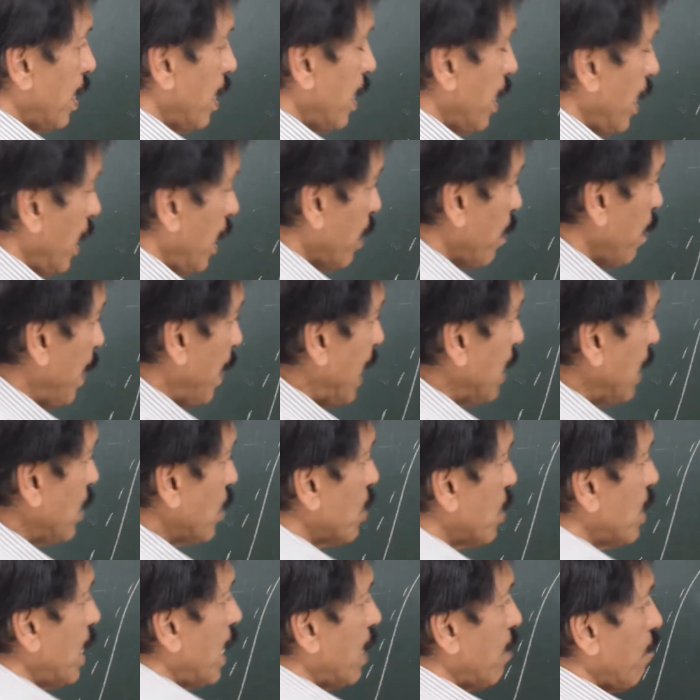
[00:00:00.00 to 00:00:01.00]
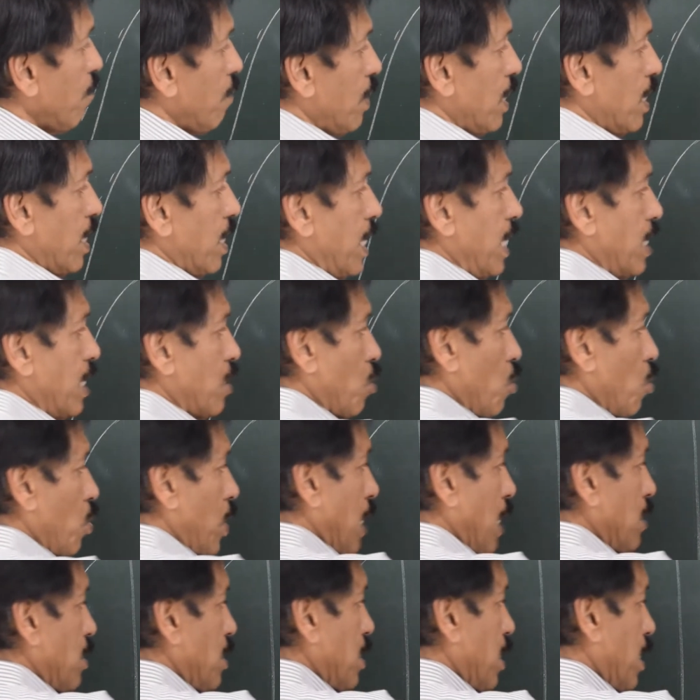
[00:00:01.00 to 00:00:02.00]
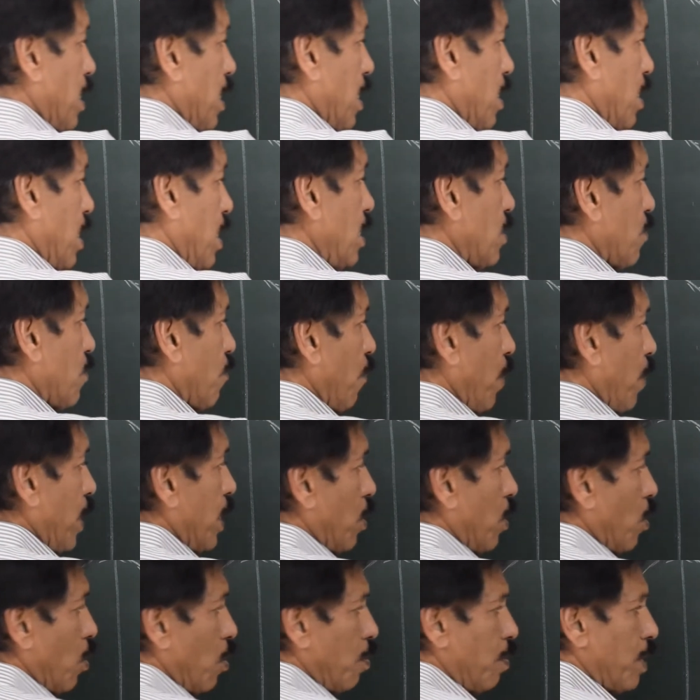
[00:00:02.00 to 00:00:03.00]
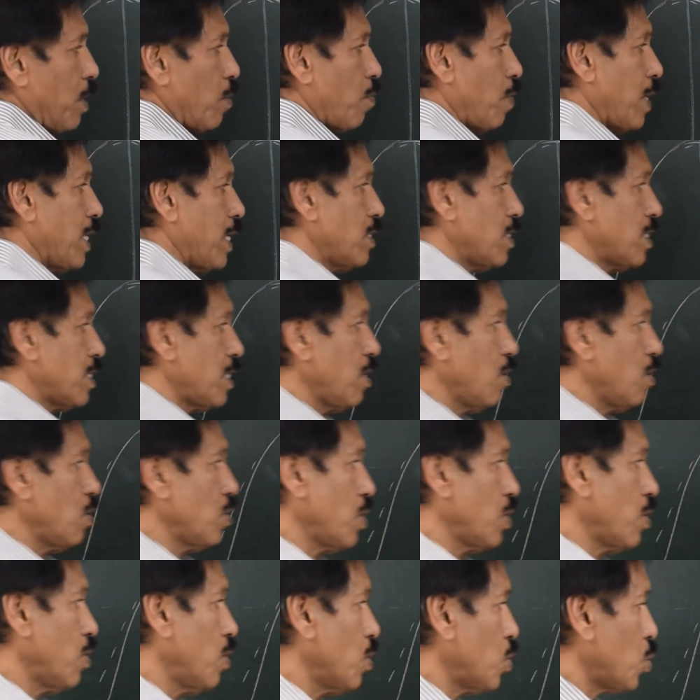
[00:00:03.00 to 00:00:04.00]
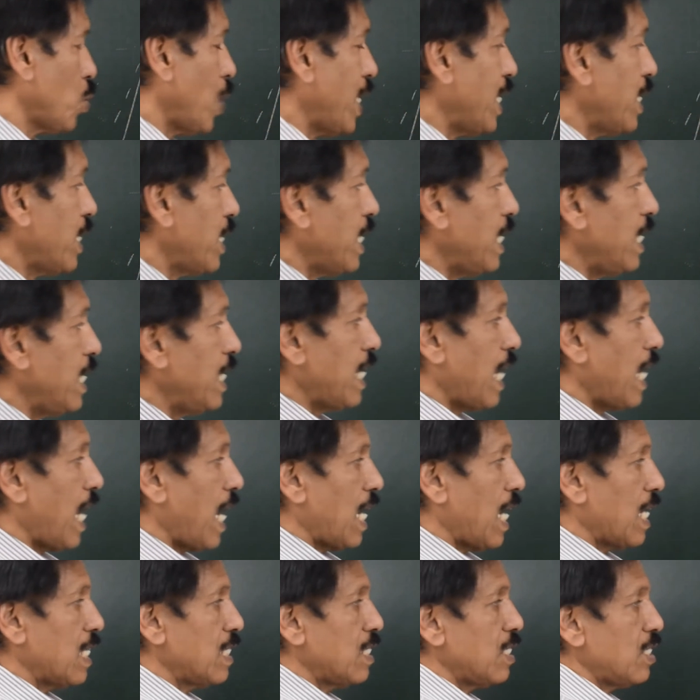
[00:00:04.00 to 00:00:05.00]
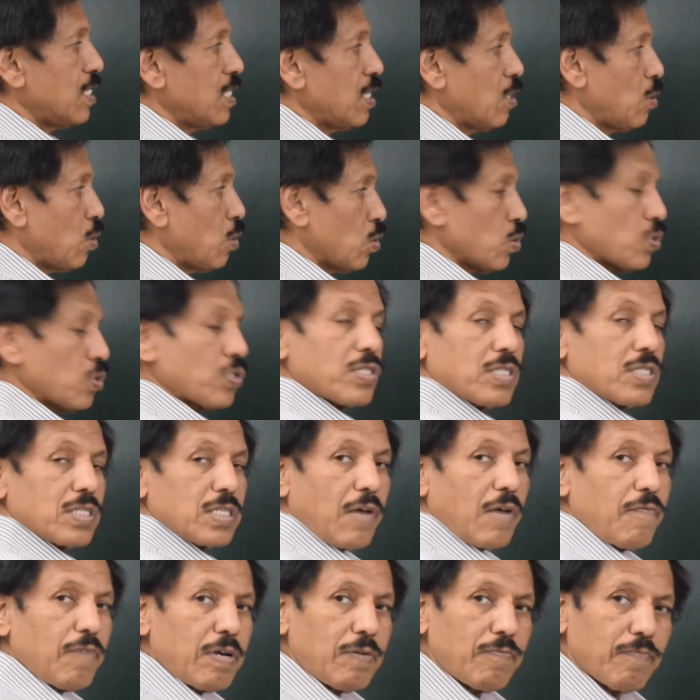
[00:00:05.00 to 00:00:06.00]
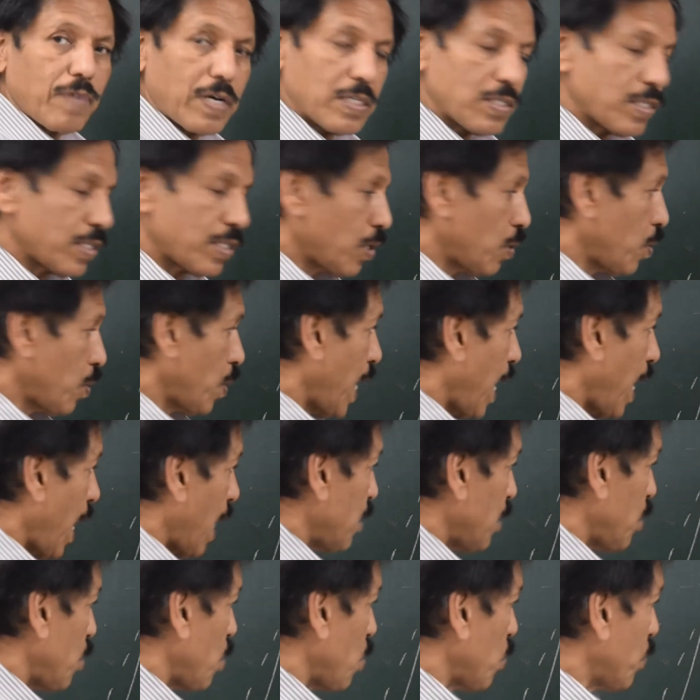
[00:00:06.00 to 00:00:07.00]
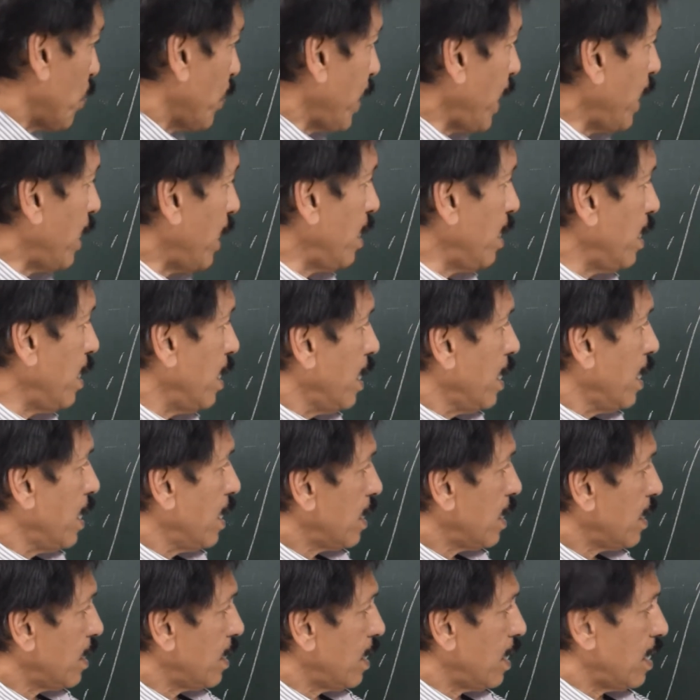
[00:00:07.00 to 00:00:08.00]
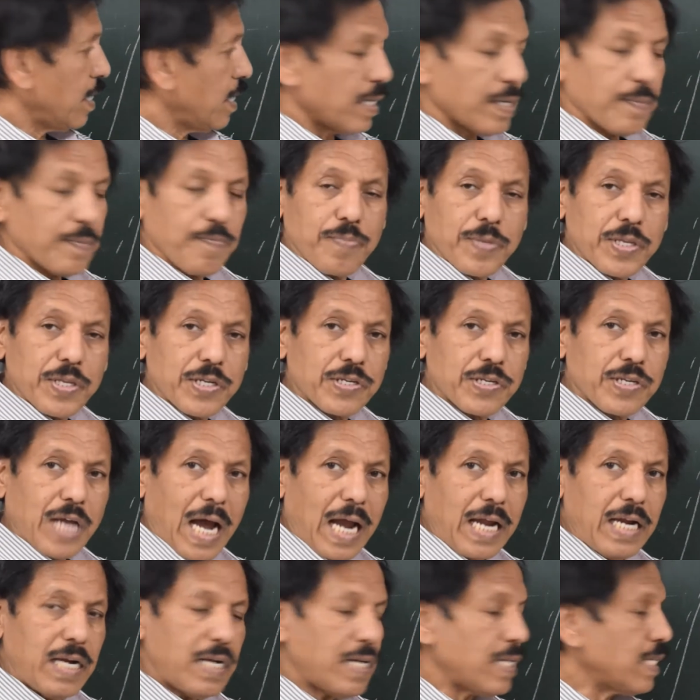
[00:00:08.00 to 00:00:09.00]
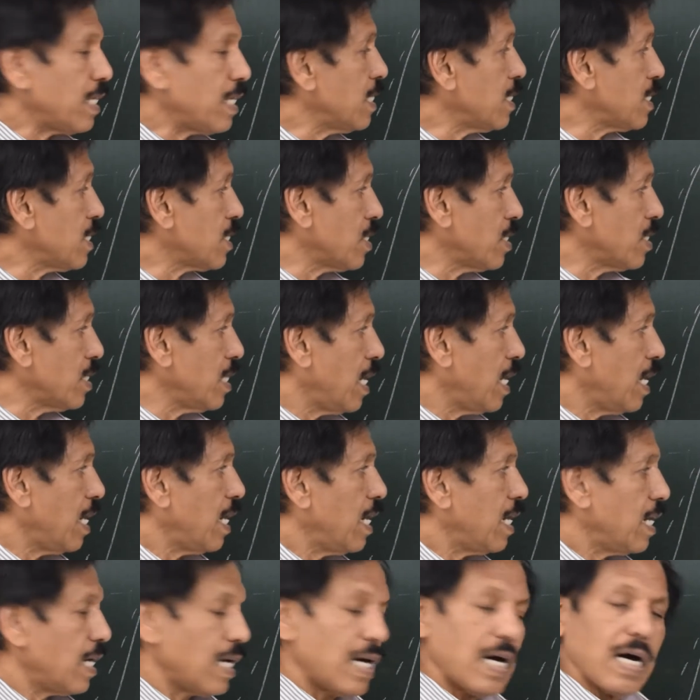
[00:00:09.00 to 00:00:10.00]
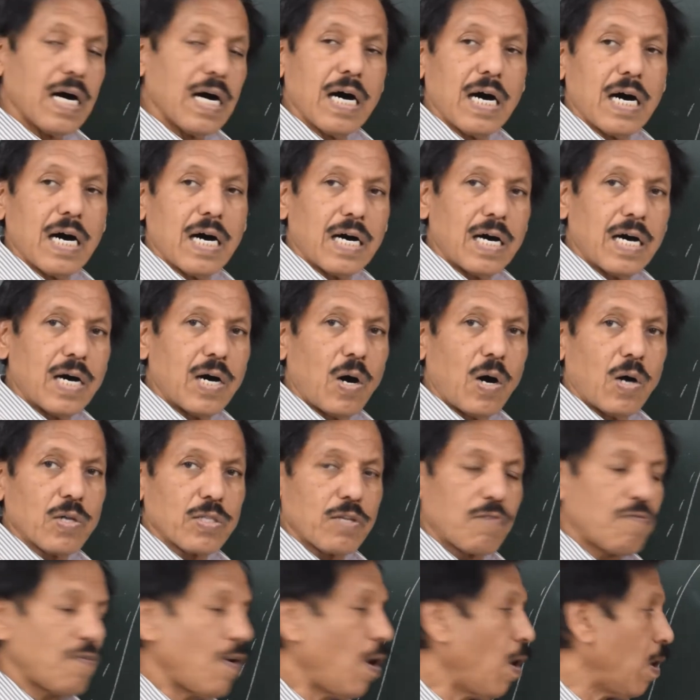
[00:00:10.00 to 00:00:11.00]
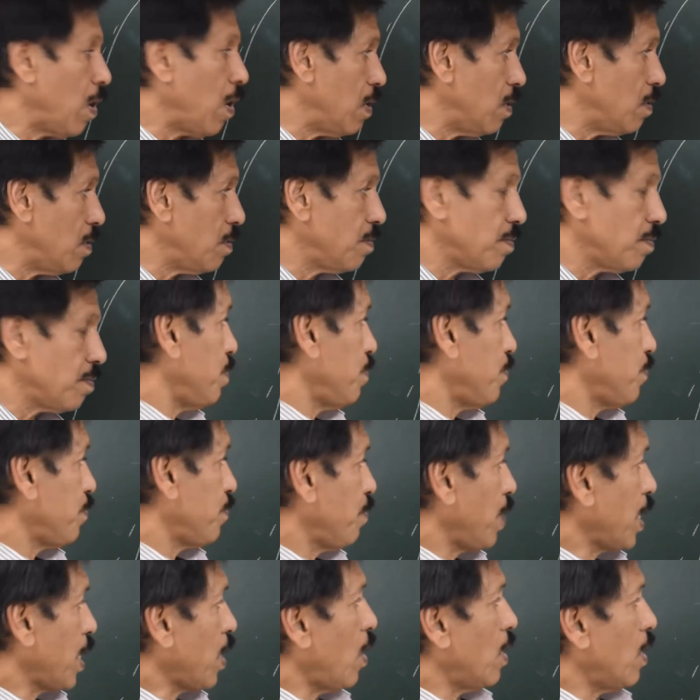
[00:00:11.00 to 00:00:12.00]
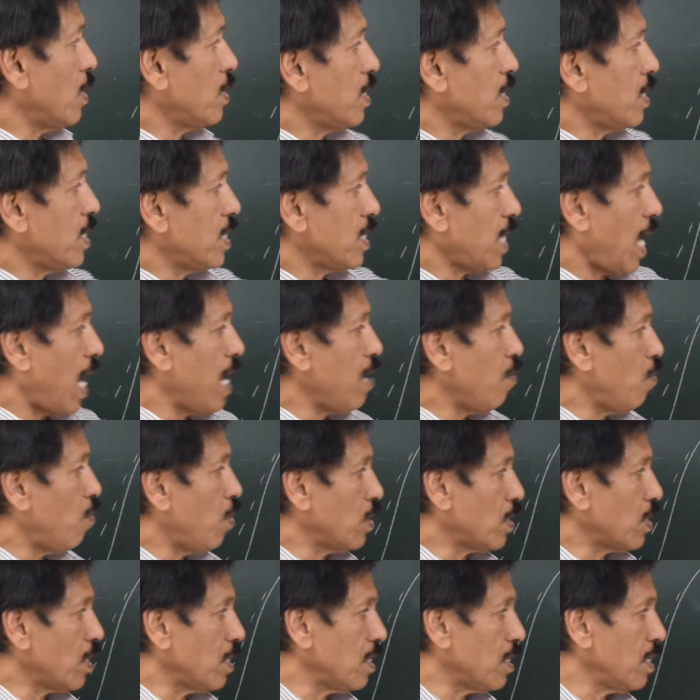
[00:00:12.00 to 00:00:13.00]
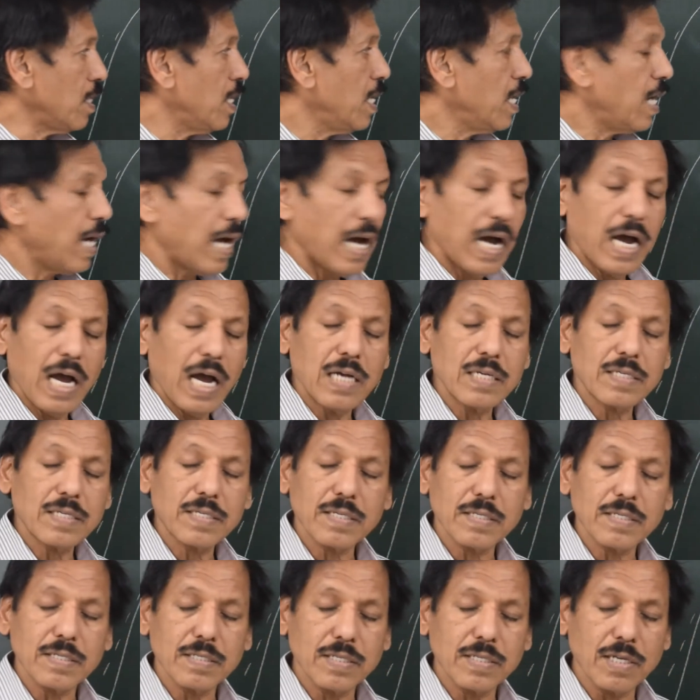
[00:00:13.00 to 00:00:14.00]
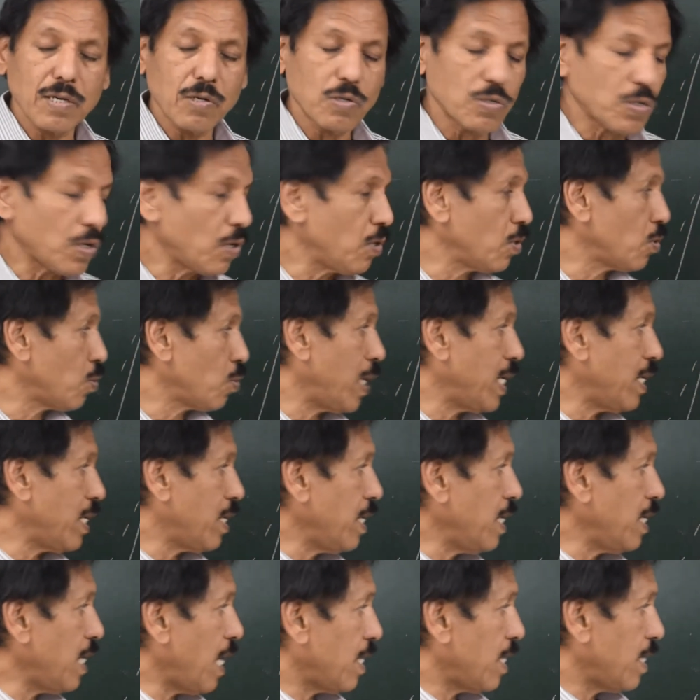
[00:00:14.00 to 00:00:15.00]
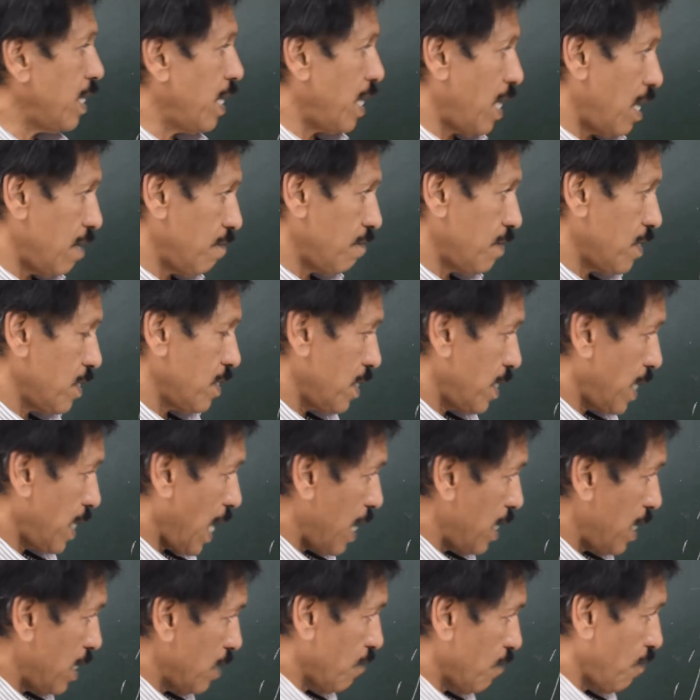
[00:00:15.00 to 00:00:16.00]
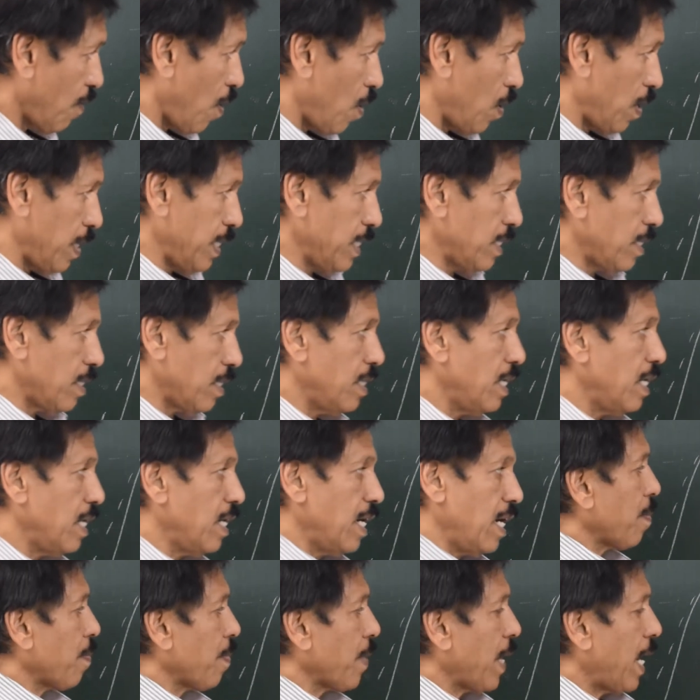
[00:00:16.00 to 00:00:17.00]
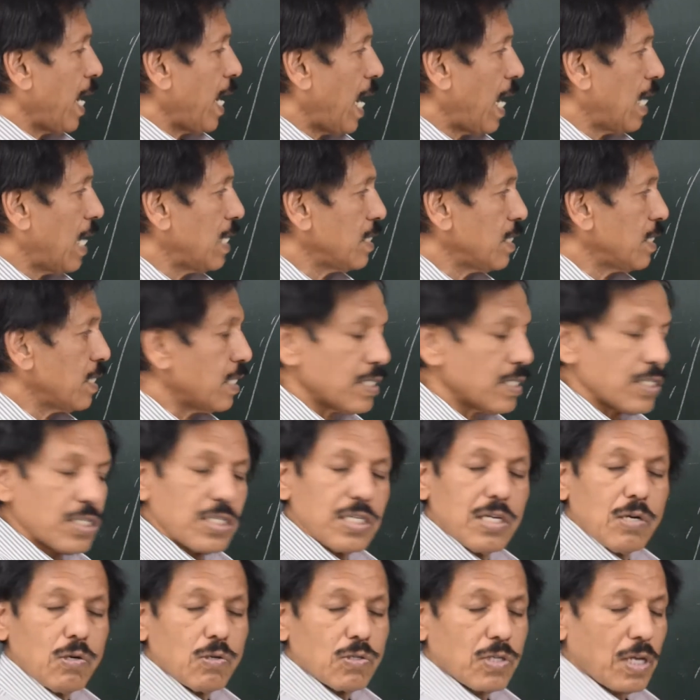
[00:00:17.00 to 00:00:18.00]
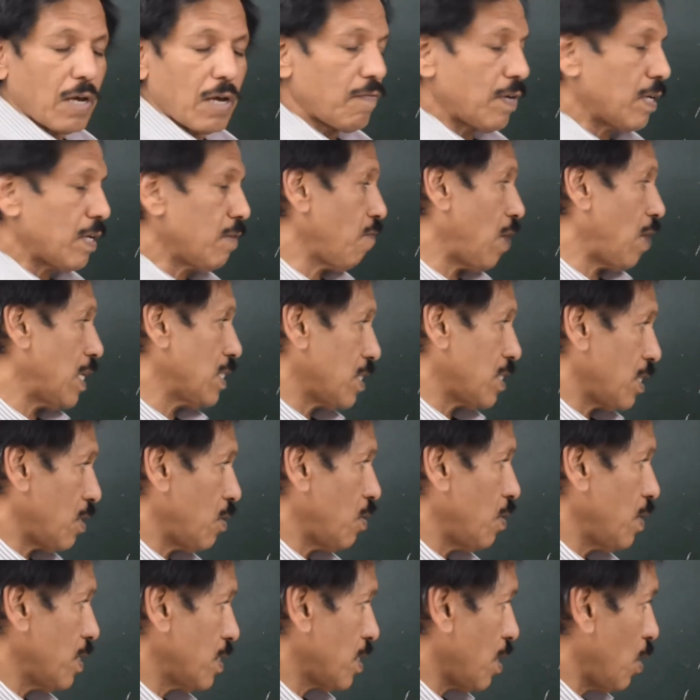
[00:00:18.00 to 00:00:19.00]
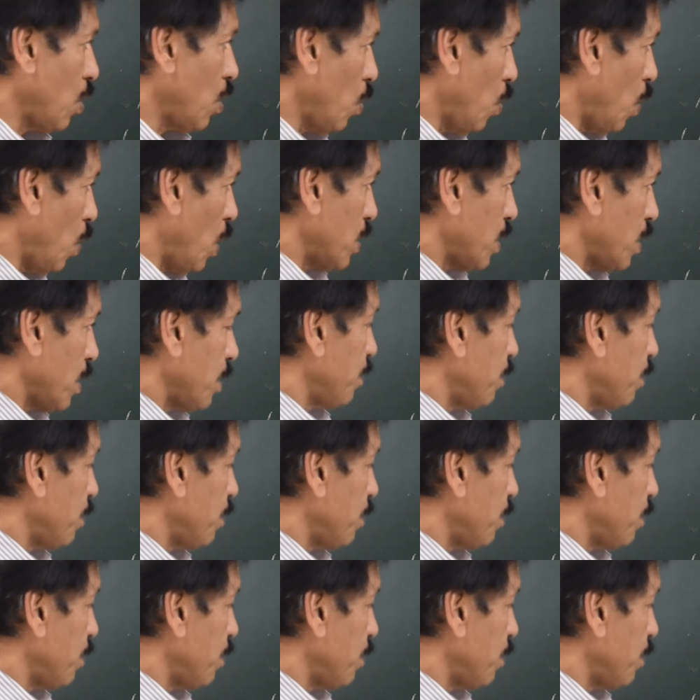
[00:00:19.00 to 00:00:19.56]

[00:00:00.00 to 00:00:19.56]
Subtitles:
it means that we need to consider this window between 0020 and 0710. As you see, the tide is on the fall, because it is high water at 0020 and thereafter the tide is falling, and 0710 is the low water.